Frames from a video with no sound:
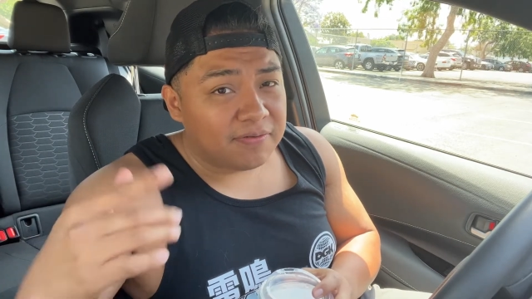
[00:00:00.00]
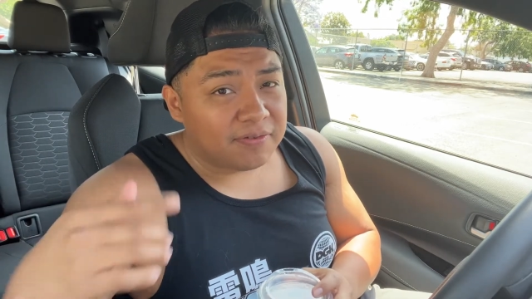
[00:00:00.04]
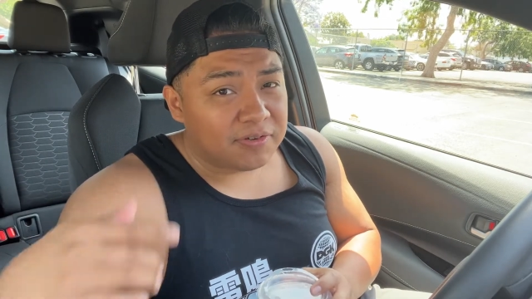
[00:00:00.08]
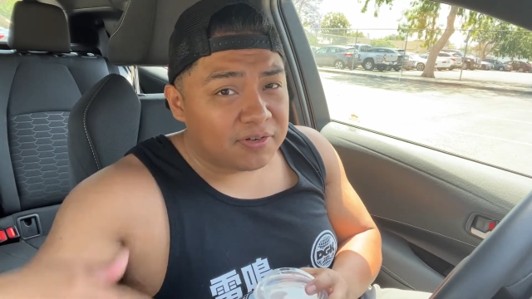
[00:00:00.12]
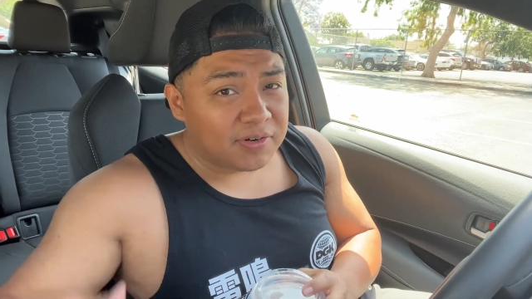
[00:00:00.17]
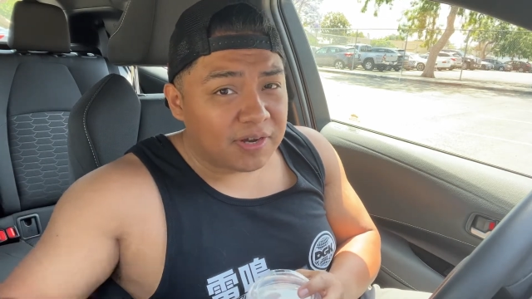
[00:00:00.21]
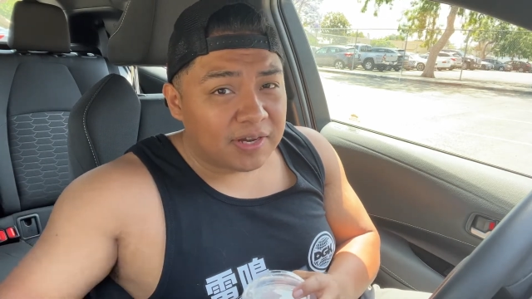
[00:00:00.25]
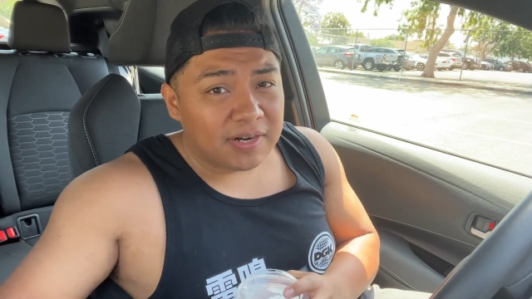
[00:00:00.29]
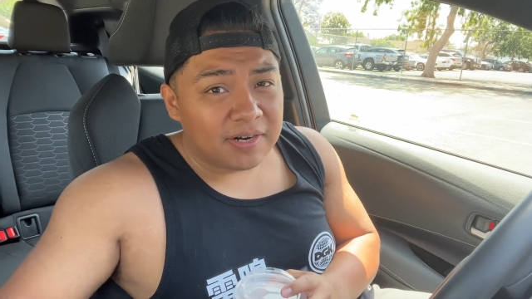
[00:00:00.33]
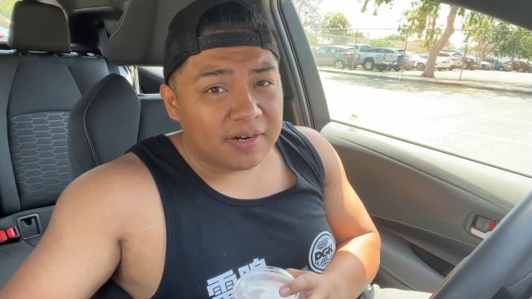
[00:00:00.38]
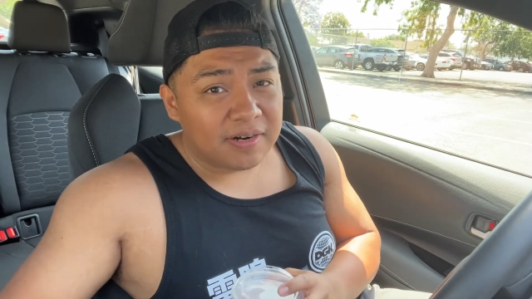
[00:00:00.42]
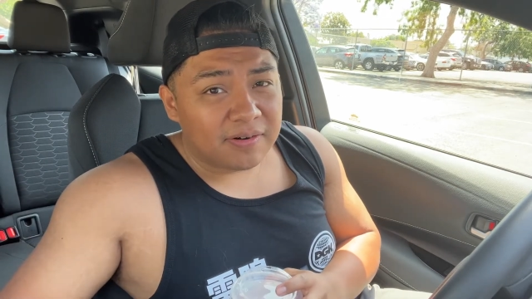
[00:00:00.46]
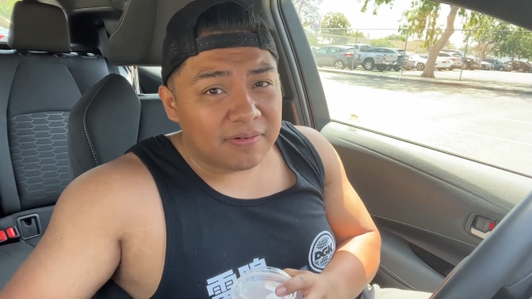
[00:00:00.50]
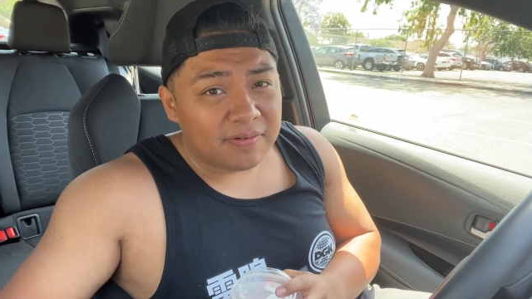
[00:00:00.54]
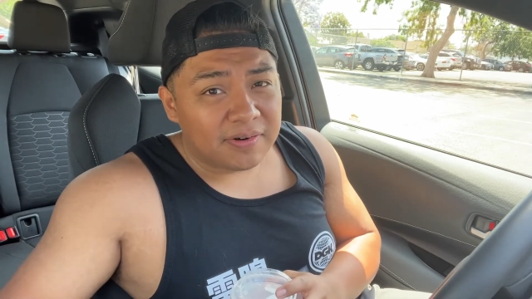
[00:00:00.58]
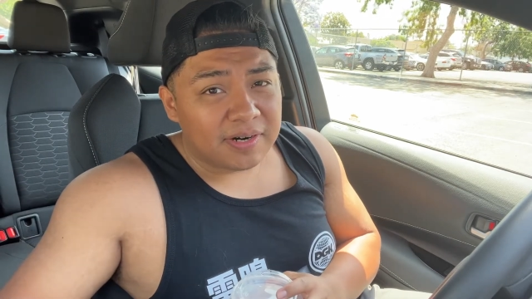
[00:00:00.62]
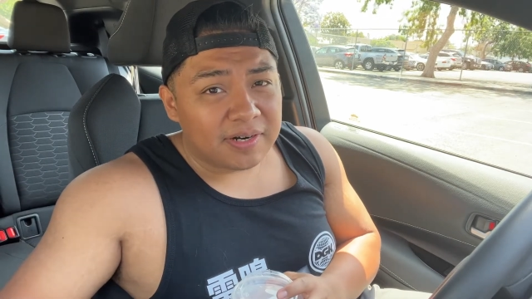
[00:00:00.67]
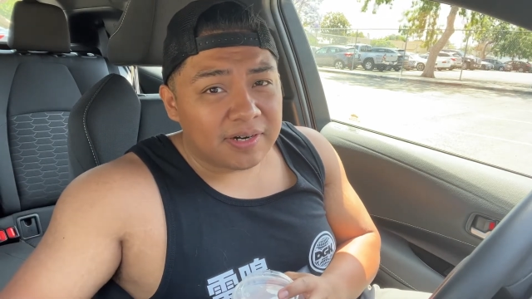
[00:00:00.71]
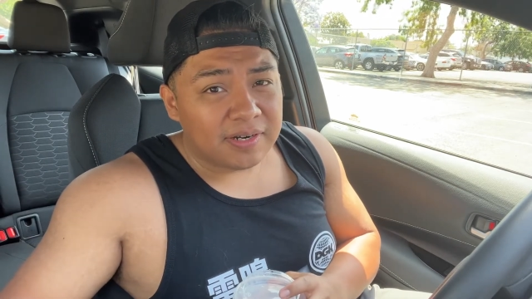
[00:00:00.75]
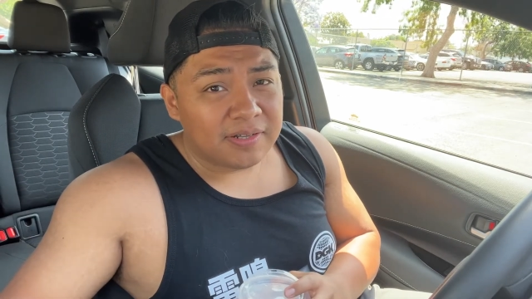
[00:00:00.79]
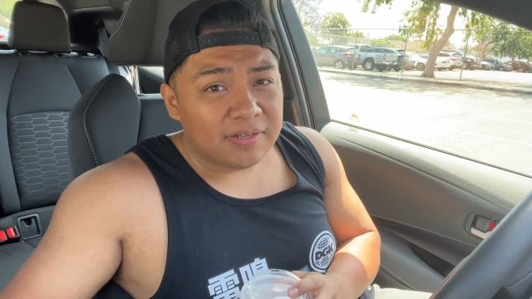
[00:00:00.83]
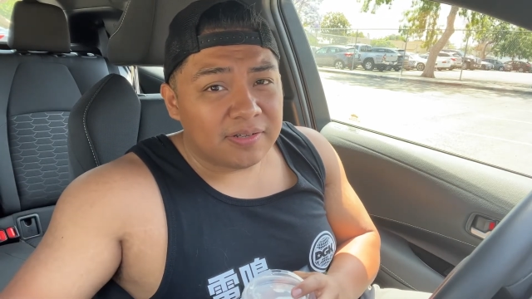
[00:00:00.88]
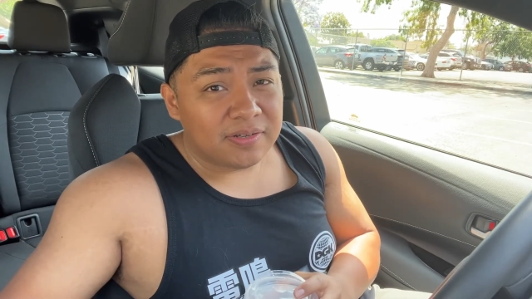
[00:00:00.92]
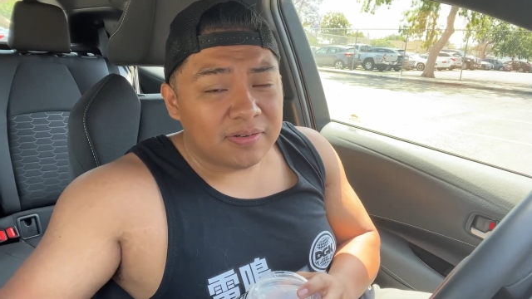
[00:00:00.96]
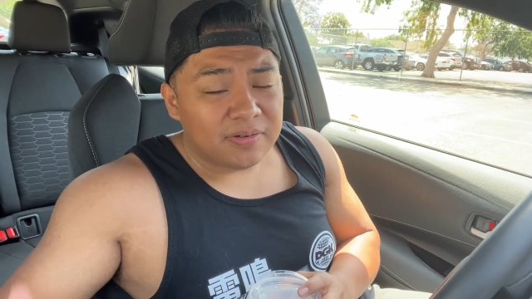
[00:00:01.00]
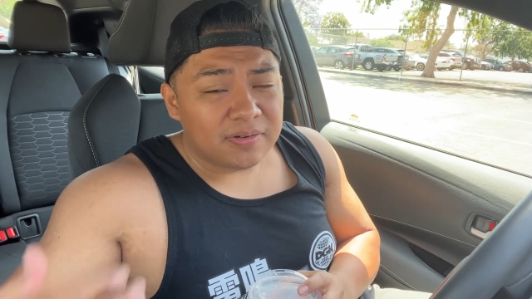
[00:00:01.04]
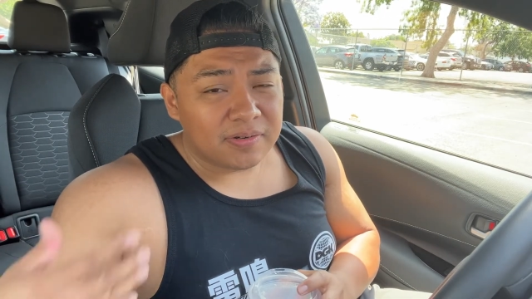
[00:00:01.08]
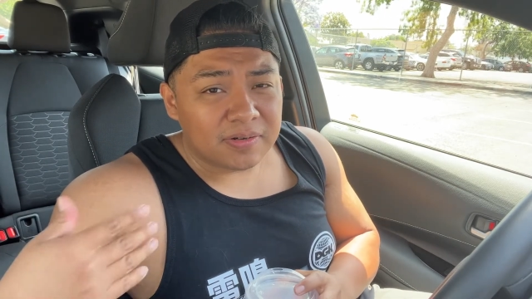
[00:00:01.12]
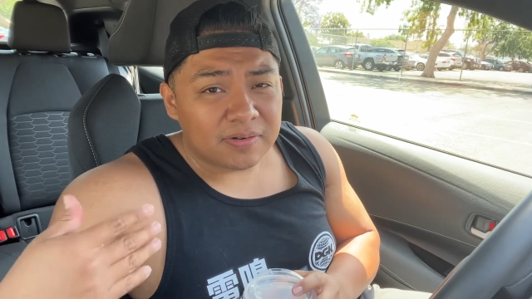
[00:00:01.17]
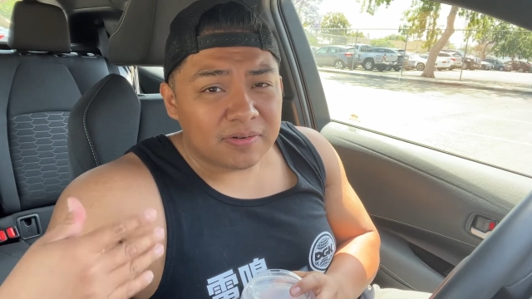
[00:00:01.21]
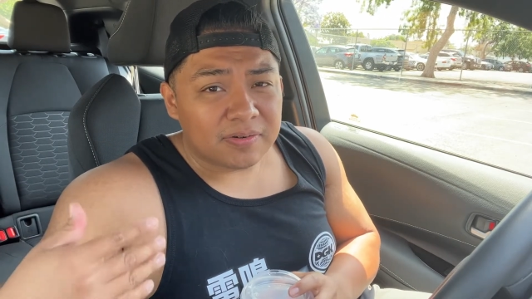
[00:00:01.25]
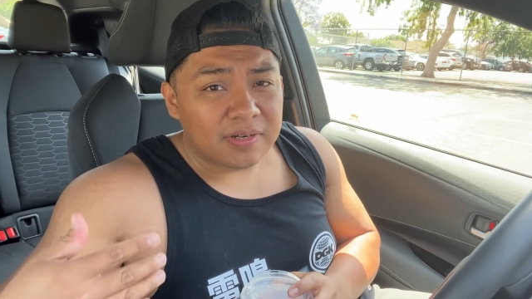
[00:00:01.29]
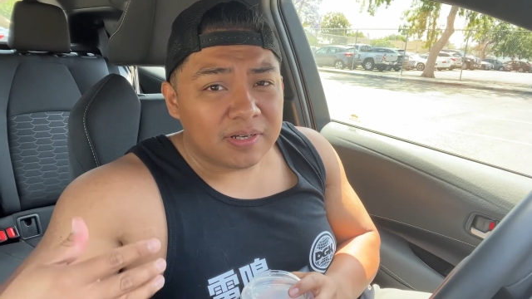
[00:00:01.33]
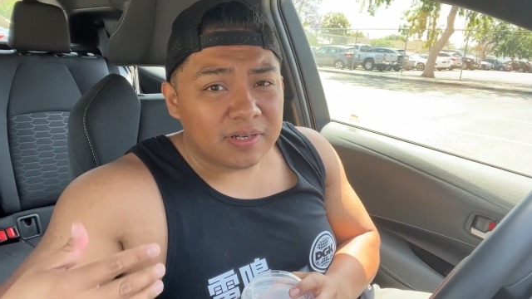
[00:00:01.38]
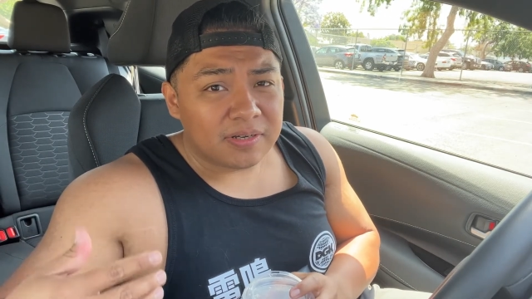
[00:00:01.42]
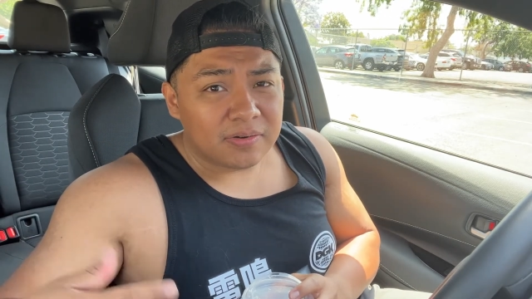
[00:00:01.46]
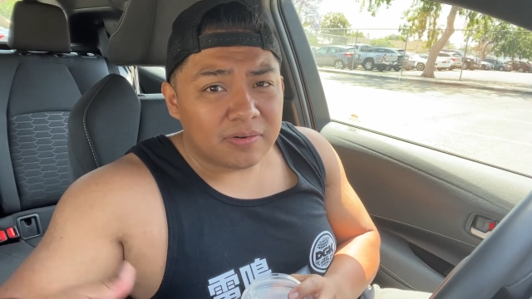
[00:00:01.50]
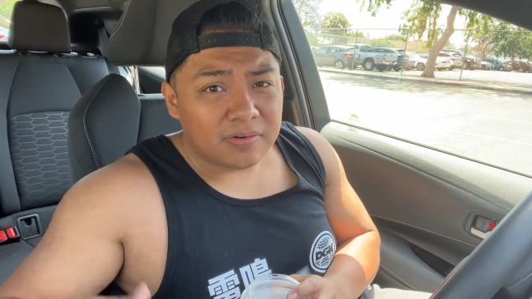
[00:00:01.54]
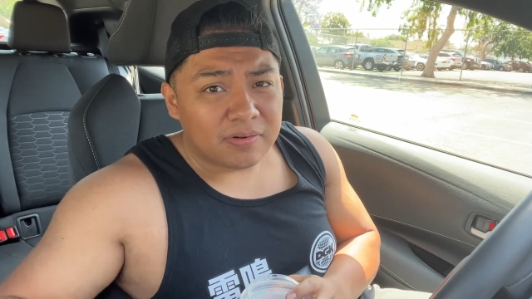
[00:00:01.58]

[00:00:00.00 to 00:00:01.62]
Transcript: tried it already. Do you agree?